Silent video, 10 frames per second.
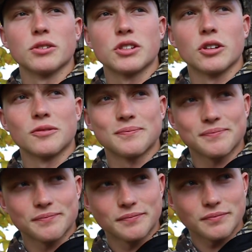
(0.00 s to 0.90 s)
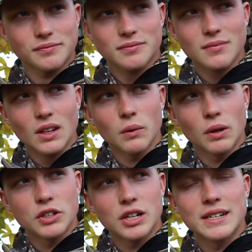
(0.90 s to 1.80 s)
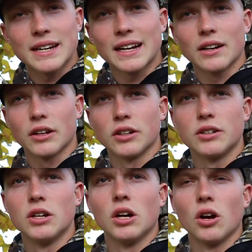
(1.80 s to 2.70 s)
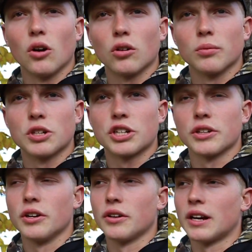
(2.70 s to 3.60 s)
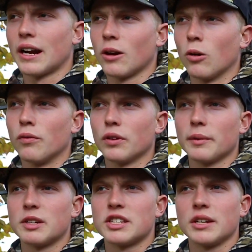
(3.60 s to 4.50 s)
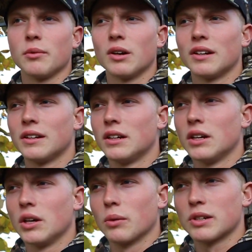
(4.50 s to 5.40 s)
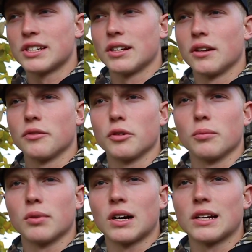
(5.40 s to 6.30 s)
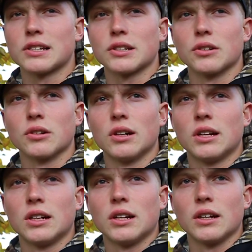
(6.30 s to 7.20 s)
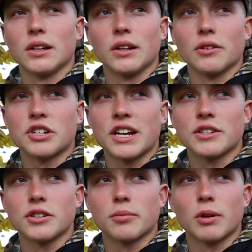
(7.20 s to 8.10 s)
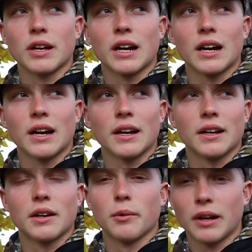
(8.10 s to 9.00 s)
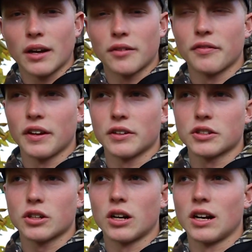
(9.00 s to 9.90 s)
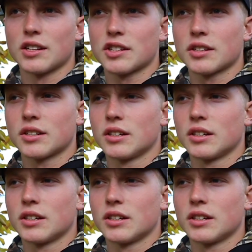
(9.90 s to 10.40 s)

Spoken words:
So we're gonna try and take out a good old mature doe tonight. Hopefully we see one. We're sitting in a food plot, so chances are pretty high. We got our fingers crossed.